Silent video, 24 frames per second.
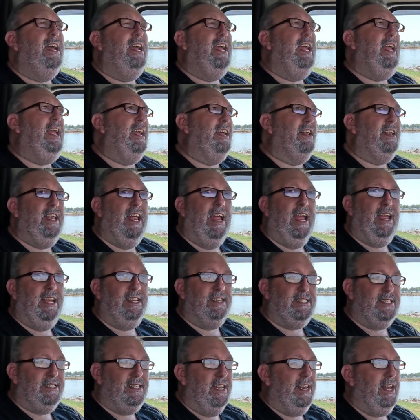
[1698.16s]
in a
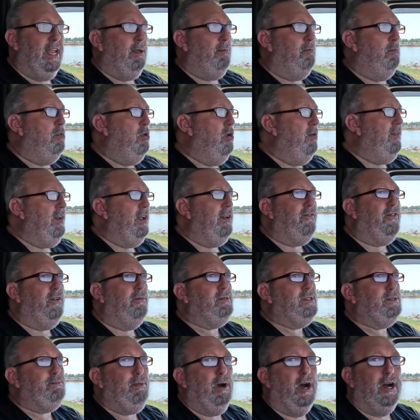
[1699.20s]
city, moving
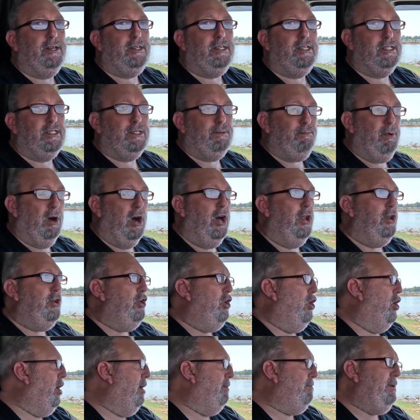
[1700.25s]
from spot to spot,
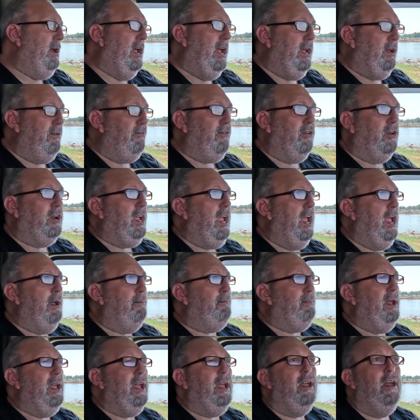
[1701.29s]
not paying for
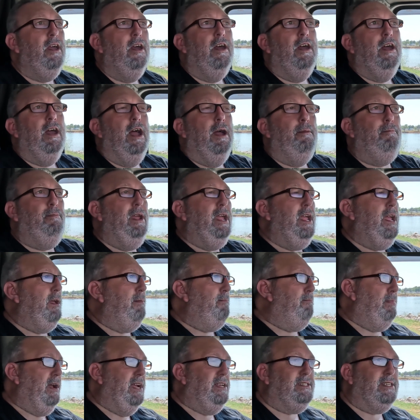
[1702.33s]
camping,
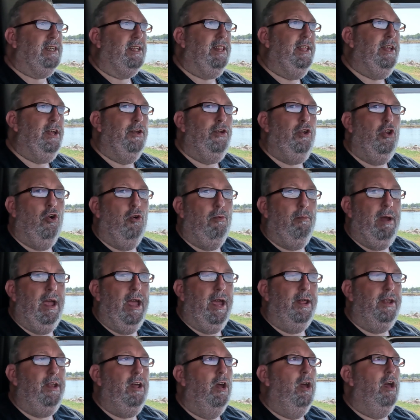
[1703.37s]
being basically a
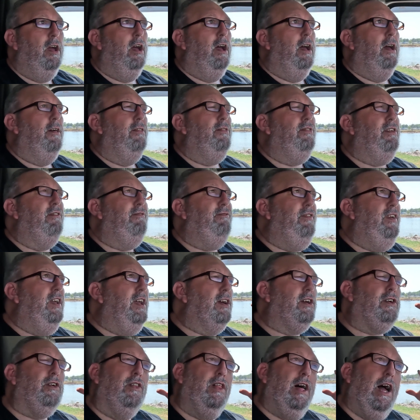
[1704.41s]
nomad, the
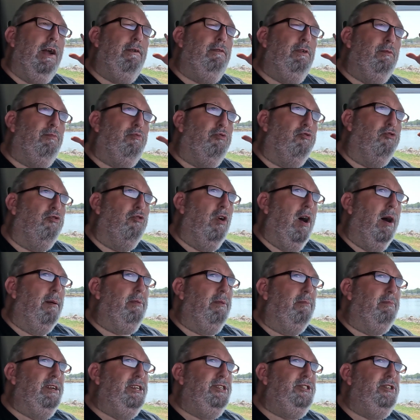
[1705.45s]
vehicle I would
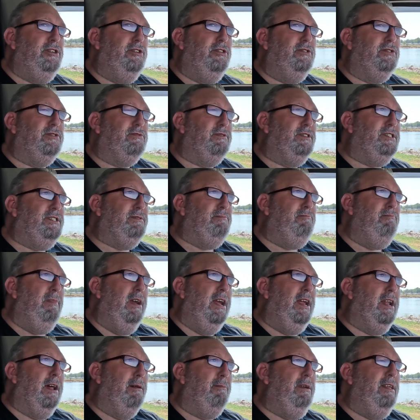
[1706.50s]
probably choose, which
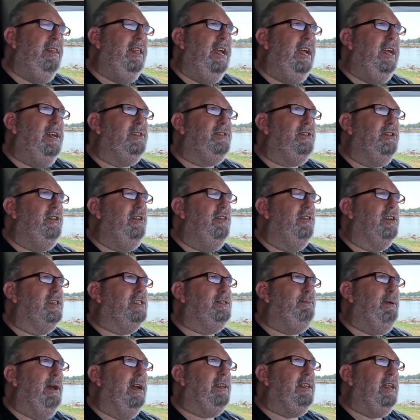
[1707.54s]
may not be the answer you're
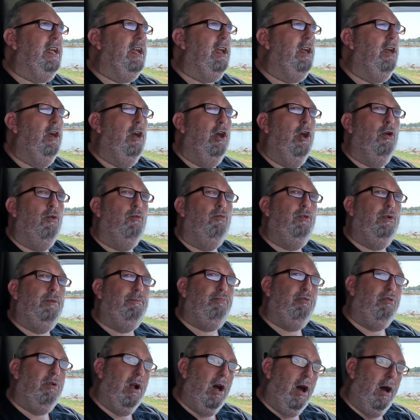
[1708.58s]
expecting, would
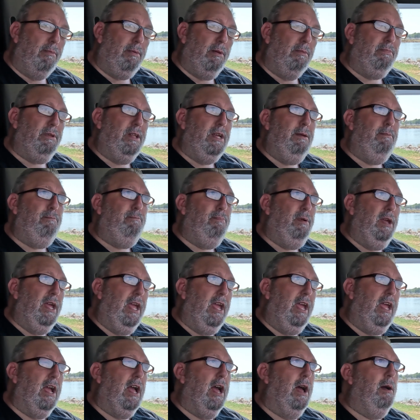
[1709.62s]
probably
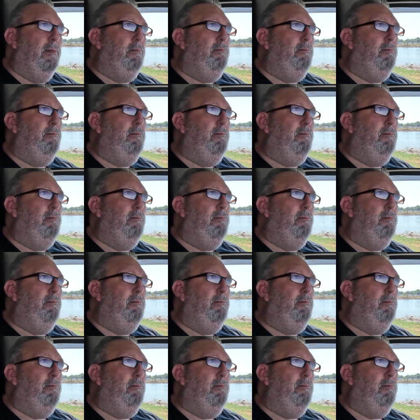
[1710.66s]
be a